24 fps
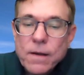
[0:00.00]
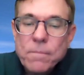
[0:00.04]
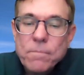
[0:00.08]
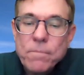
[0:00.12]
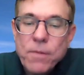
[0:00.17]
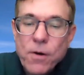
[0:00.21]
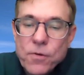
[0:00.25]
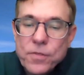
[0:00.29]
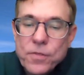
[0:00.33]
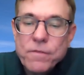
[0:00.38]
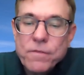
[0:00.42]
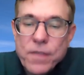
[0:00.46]

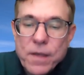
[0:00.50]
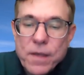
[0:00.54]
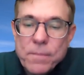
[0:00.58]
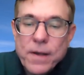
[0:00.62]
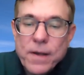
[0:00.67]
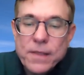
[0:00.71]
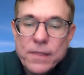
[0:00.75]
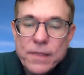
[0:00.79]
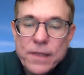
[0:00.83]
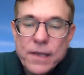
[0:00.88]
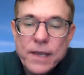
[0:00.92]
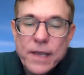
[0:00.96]
Both of them,
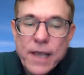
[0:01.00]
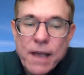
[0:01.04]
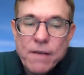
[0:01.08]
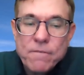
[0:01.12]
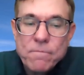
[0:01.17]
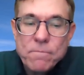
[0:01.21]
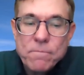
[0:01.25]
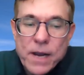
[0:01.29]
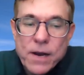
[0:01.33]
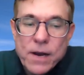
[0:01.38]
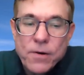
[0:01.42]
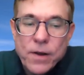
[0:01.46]
I think, have
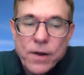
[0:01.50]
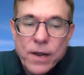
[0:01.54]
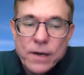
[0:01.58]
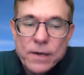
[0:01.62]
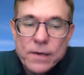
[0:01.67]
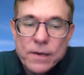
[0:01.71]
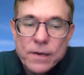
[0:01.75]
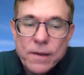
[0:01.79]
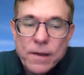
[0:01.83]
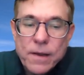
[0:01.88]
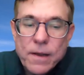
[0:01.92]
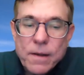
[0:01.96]
merit,
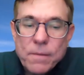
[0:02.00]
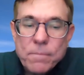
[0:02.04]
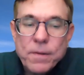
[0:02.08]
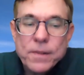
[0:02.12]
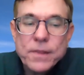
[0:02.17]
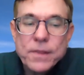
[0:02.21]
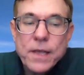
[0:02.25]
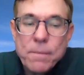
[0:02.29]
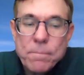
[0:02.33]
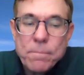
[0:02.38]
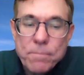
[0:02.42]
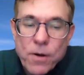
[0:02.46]
but
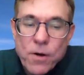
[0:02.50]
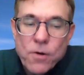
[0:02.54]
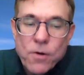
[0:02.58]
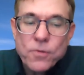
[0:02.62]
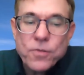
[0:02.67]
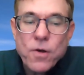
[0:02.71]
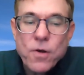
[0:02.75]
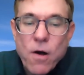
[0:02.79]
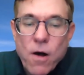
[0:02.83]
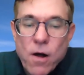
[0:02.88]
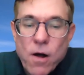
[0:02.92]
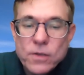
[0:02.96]
they
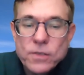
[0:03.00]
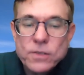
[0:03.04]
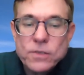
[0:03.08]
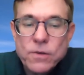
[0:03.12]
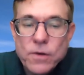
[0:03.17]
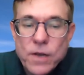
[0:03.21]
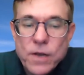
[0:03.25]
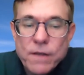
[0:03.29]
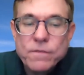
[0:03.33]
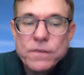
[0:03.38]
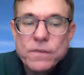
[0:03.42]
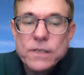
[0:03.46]
both also
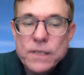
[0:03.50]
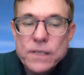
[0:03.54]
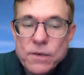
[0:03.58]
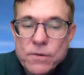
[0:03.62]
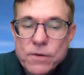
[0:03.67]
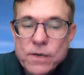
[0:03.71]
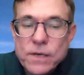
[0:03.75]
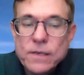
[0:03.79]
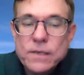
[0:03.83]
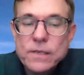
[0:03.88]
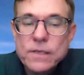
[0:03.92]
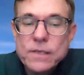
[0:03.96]
have
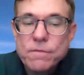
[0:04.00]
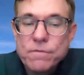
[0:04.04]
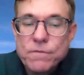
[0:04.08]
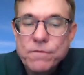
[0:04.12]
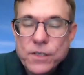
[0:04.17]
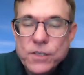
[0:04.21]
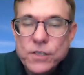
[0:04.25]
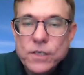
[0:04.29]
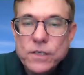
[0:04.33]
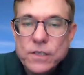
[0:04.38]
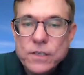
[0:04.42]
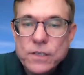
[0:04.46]
serious
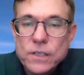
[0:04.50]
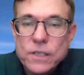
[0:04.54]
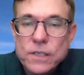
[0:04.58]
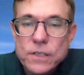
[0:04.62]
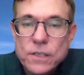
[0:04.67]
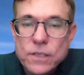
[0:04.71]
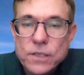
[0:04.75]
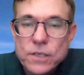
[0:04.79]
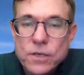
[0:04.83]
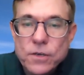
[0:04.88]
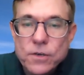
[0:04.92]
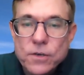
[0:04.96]

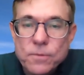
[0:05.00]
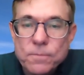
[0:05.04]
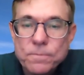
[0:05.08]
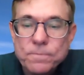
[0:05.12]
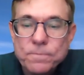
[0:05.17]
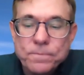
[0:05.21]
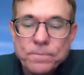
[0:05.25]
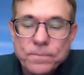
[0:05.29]
deficiencies too.